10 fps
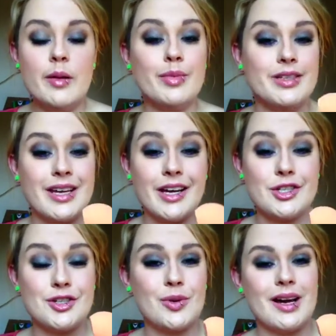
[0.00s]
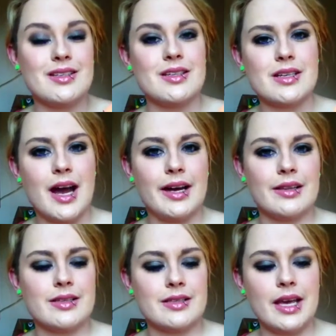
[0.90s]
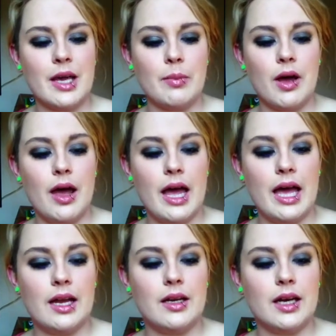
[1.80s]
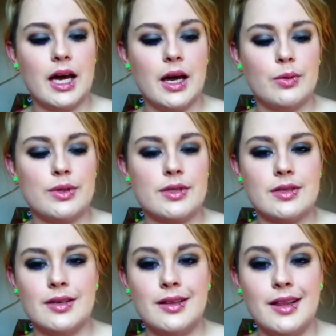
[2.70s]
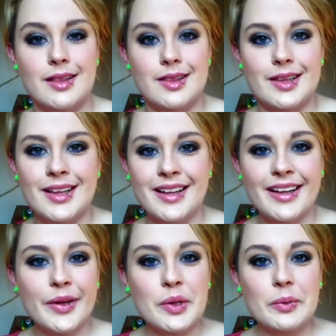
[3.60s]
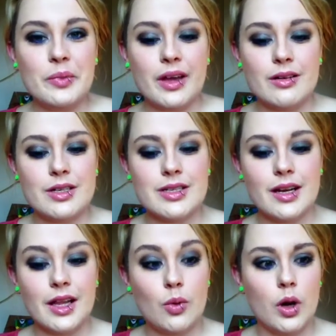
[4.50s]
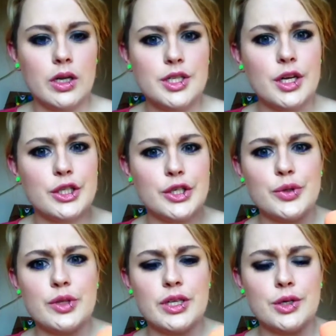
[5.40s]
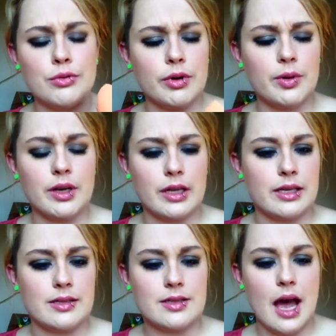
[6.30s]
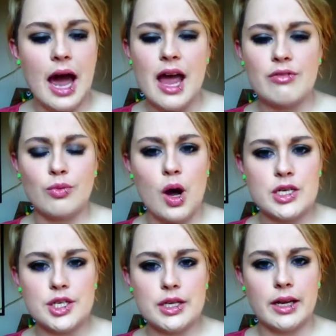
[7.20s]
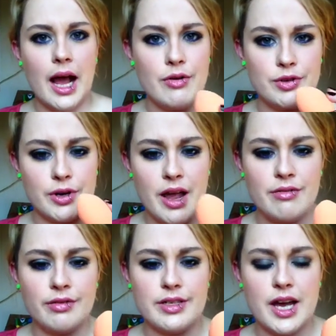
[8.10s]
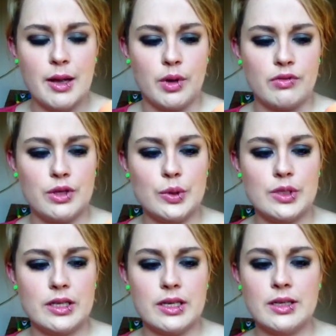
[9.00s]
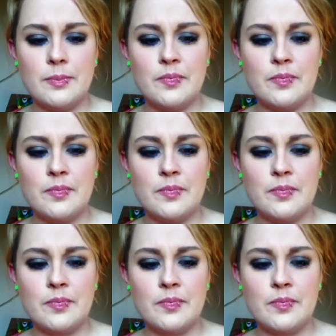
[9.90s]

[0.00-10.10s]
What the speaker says: But texture-wise, it's kind of the same. And I was just kind of like, what did y'all do that you ruined this? I have washed it after every time I've used it.